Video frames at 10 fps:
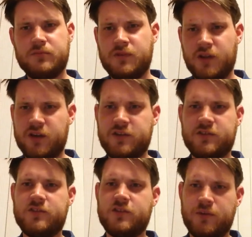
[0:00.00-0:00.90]
Nice
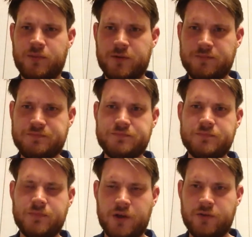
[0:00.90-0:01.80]
cinnamon
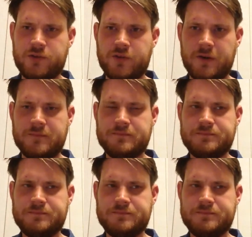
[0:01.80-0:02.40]
note to it.